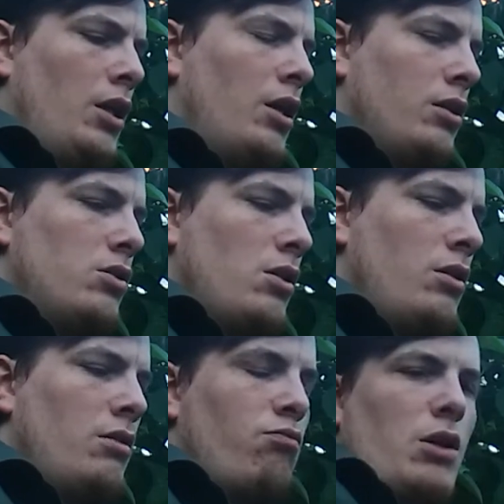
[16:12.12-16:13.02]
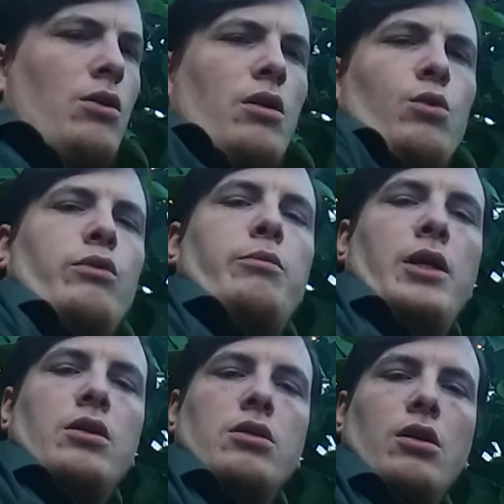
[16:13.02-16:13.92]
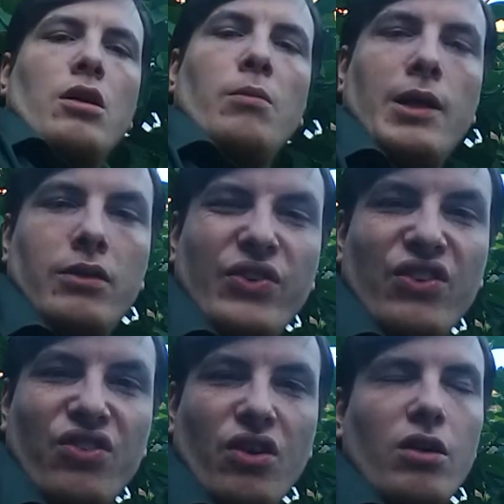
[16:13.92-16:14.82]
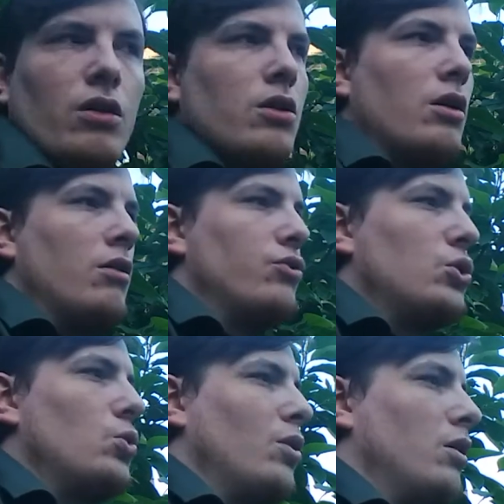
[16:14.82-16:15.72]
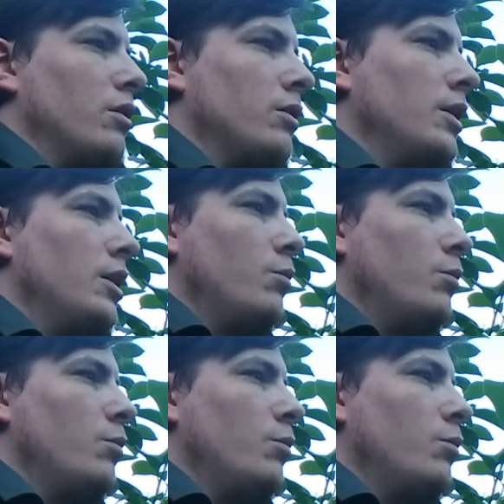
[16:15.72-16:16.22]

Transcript: there will be a certain amount of uncertainty for a while,